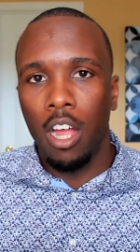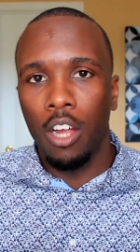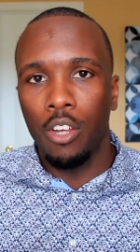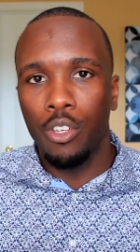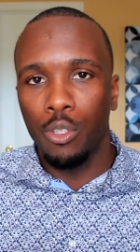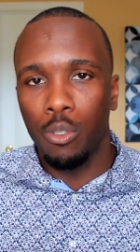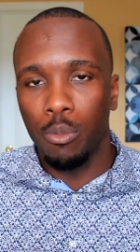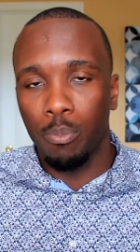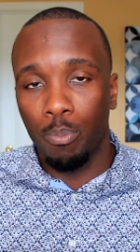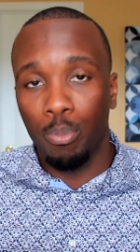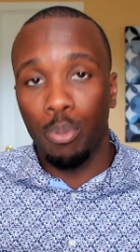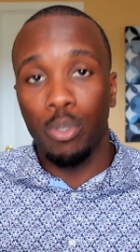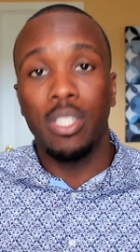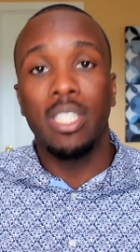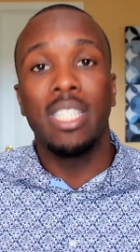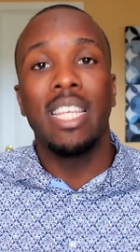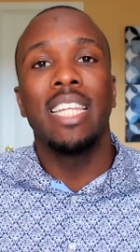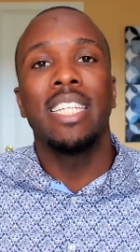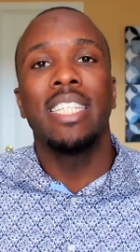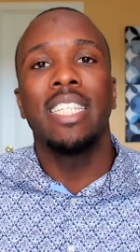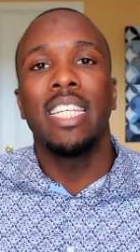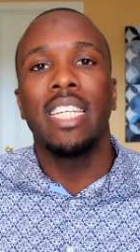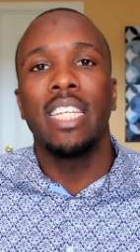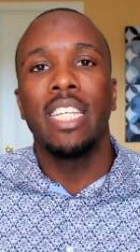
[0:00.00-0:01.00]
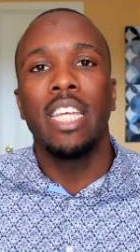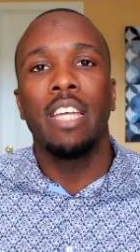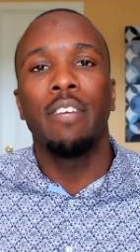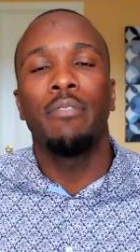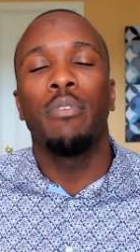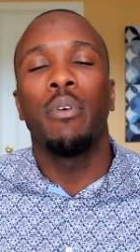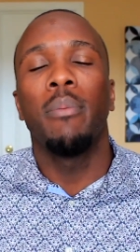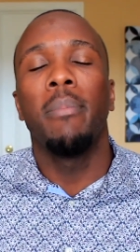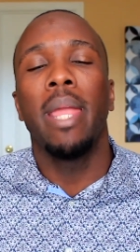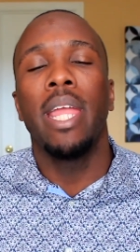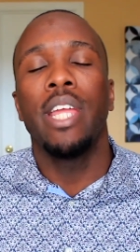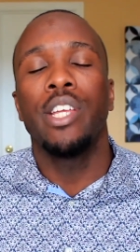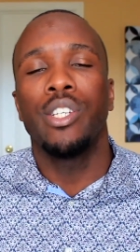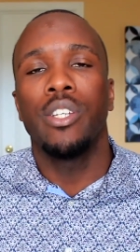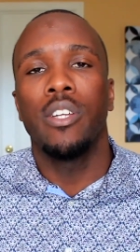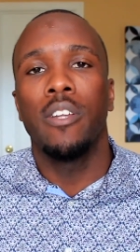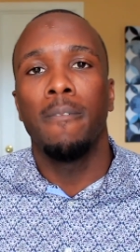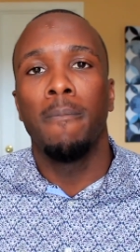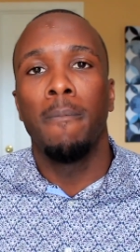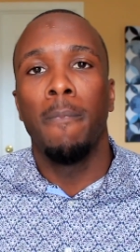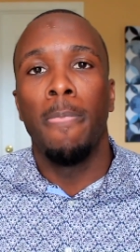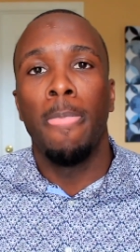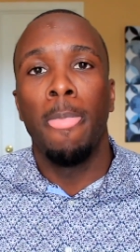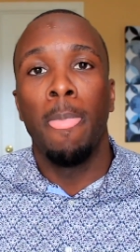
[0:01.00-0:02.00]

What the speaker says: you're presenting the information.